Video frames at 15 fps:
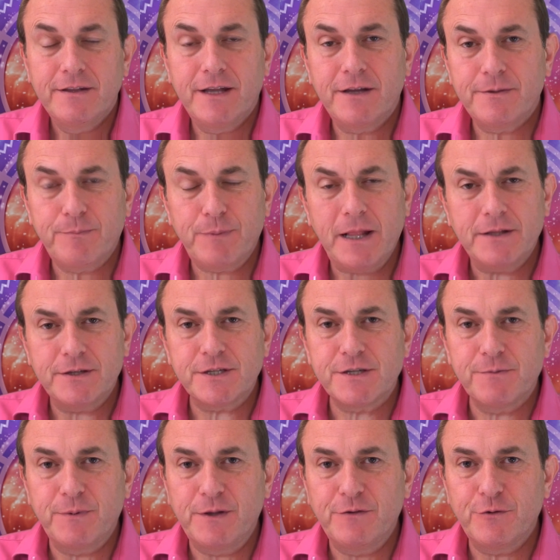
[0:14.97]
Now, the planets
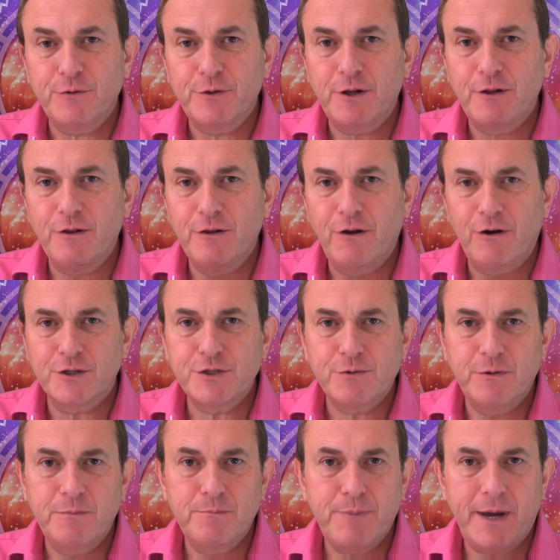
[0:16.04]
have been doing a lot
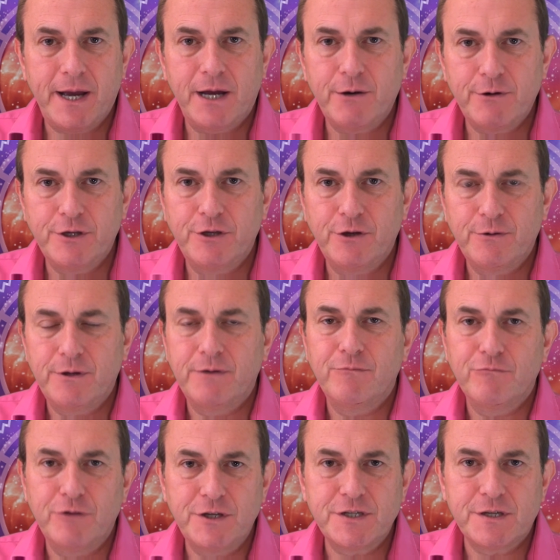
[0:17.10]
to empower you
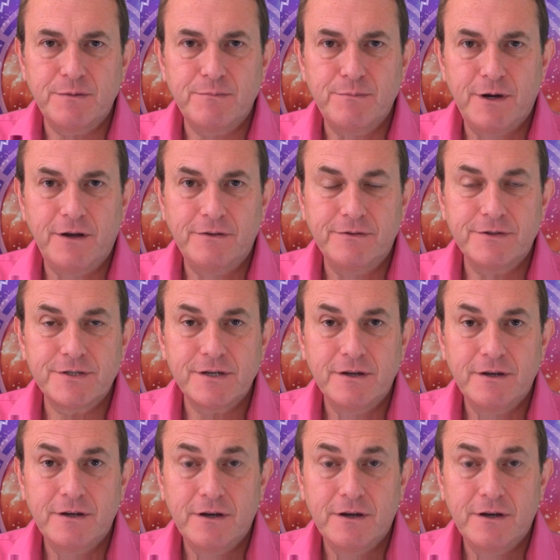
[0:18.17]
in recent months.